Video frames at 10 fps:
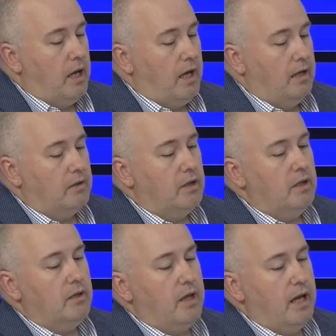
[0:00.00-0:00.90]
and
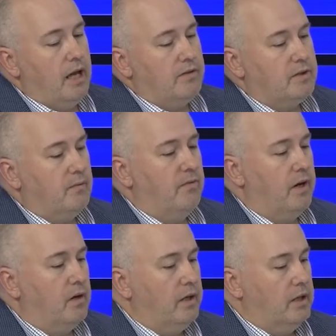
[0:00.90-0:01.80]
they have some
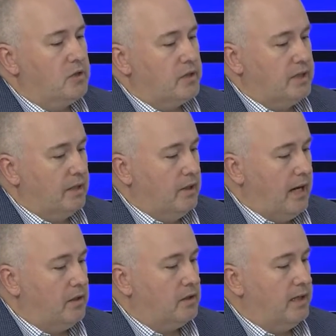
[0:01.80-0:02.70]
very interesting
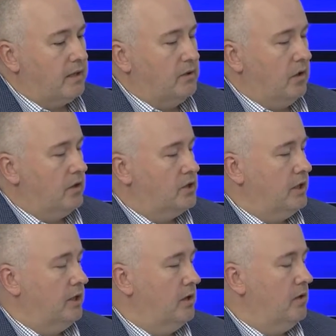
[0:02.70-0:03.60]
LiDAR
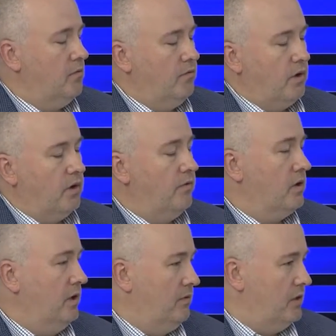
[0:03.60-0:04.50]
technology, very,
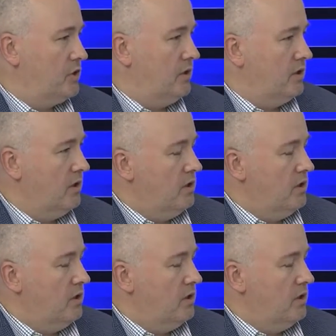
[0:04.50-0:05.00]
very efficient.